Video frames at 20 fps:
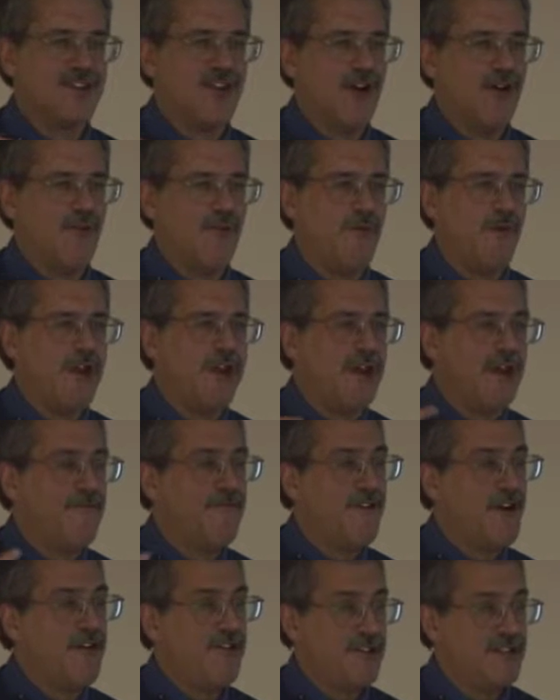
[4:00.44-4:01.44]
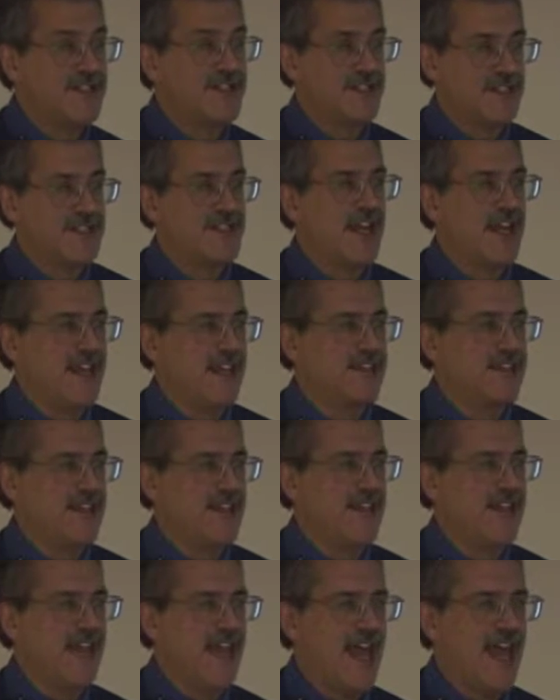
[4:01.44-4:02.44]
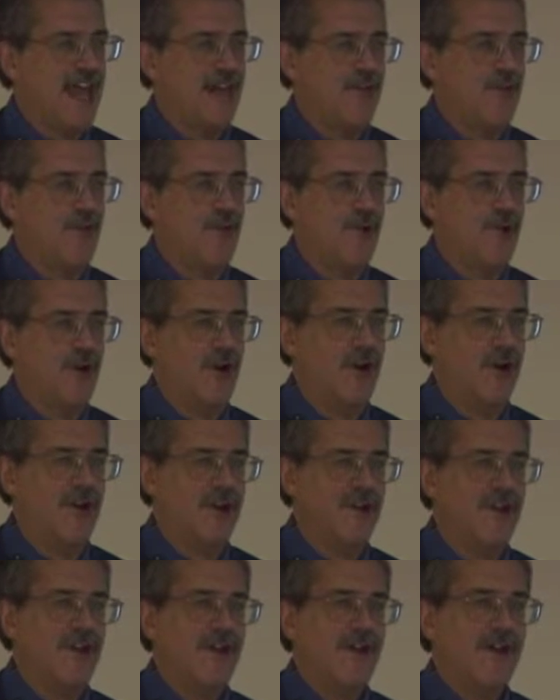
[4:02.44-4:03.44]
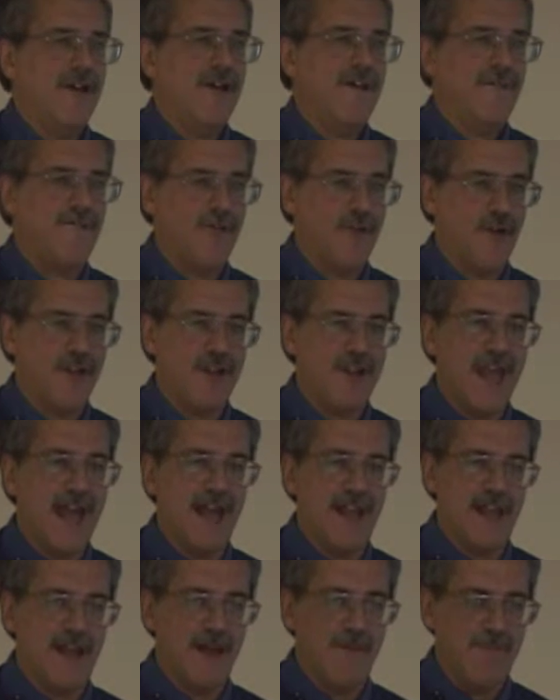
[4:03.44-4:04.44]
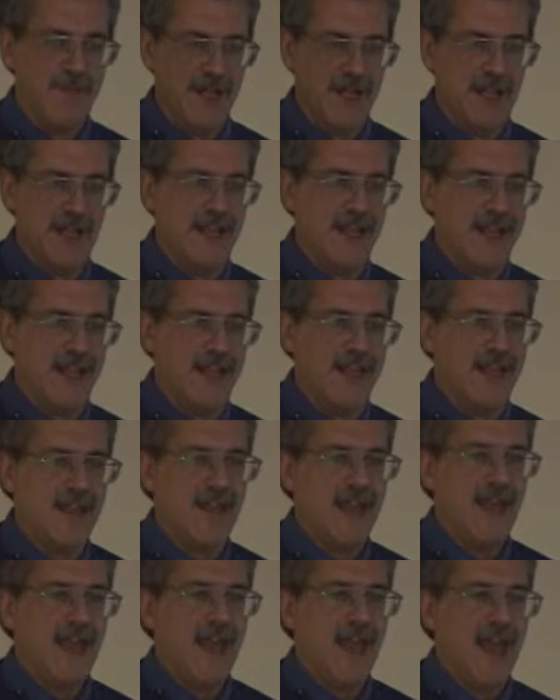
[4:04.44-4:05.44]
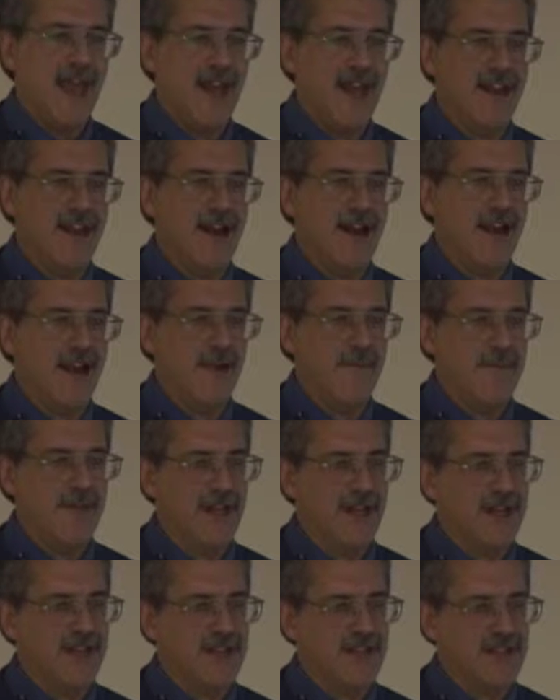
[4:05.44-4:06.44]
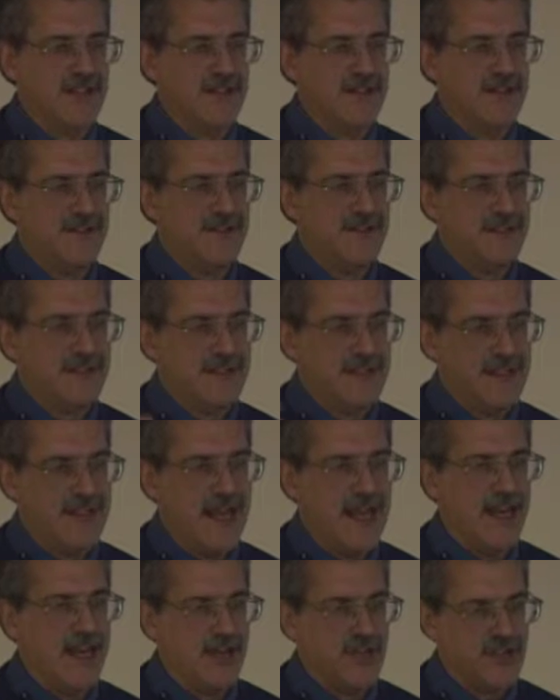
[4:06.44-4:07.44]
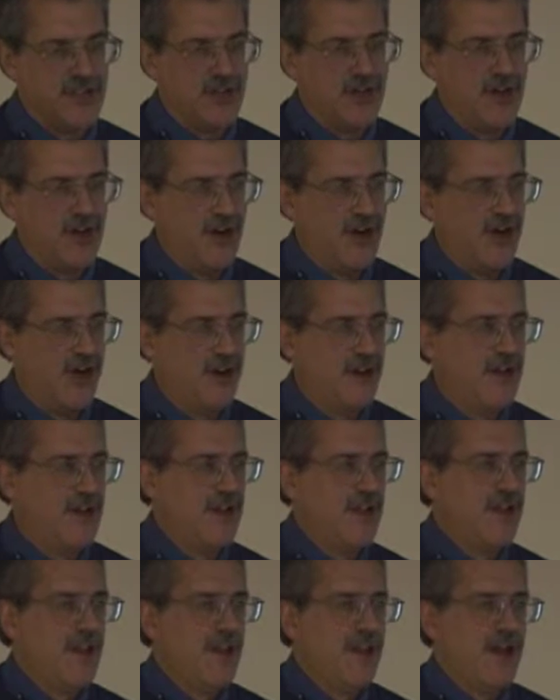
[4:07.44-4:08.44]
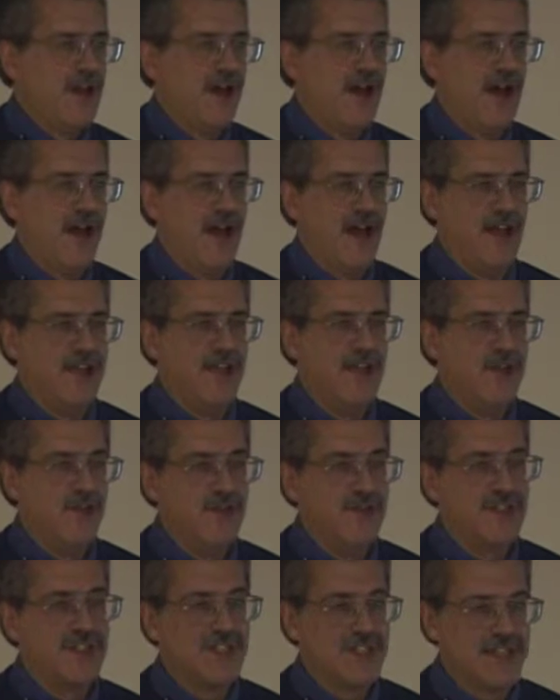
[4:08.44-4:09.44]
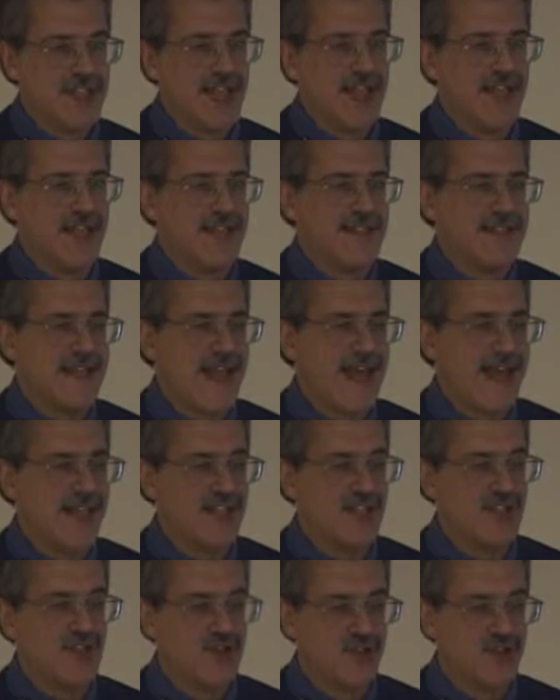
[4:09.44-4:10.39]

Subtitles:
so we are very distinct in the animal world for that ability, and our ability to then in turn use things as